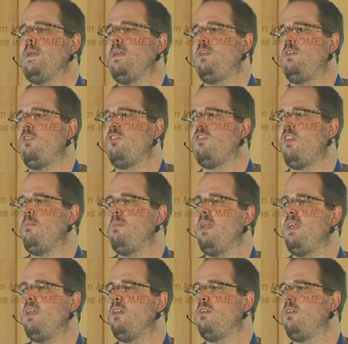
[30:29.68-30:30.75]
You
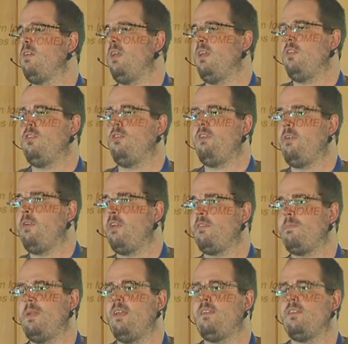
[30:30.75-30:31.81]
symlink into various
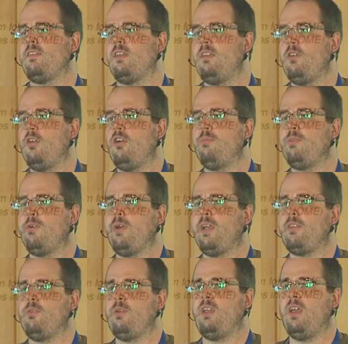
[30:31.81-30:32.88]
places in your home
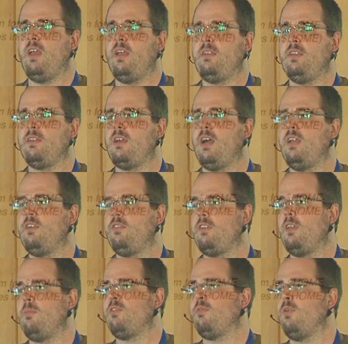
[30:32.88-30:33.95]
directory, and it kind of
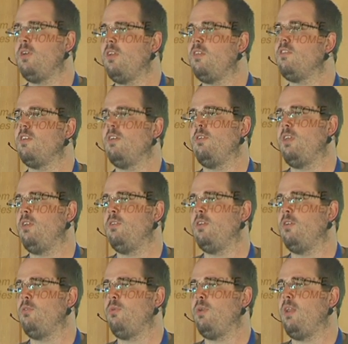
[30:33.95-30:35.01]
keeps working, so you
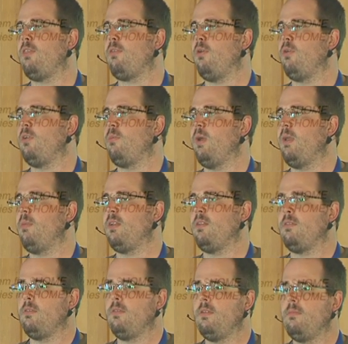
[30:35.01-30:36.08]
don't really throw it away.
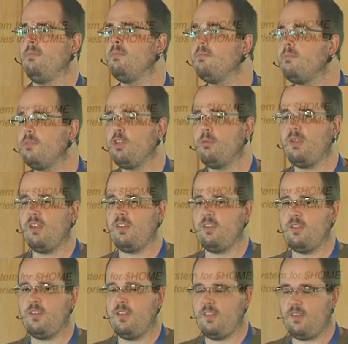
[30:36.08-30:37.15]
But to be
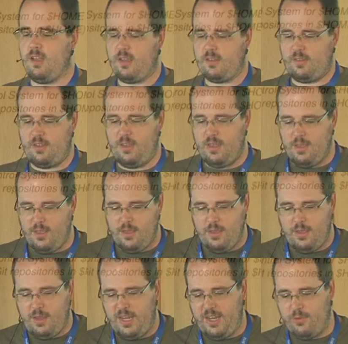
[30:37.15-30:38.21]
honest, it sucks.
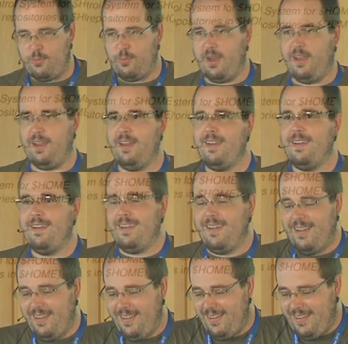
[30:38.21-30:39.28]
Here's why.
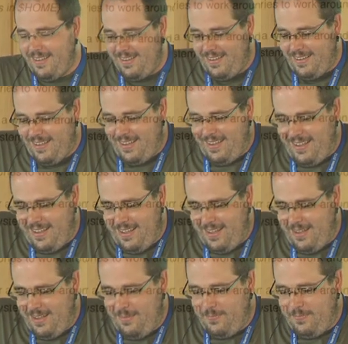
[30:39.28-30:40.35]

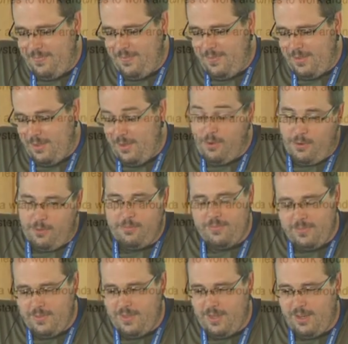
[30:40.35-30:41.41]
Um, or
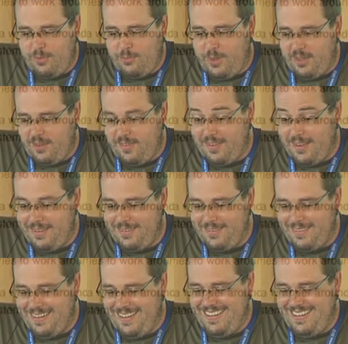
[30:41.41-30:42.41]
here's why in a second.